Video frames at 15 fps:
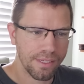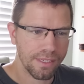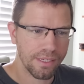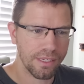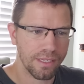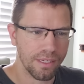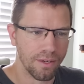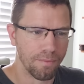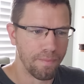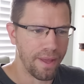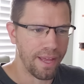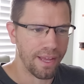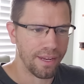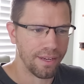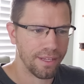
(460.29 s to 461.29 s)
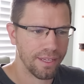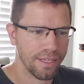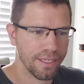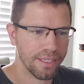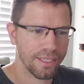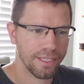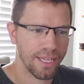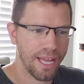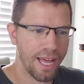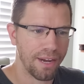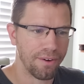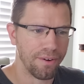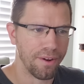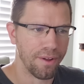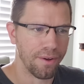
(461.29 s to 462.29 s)
Oh man, I
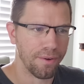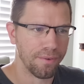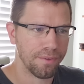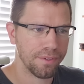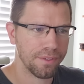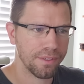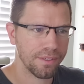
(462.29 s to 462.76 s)
don't know.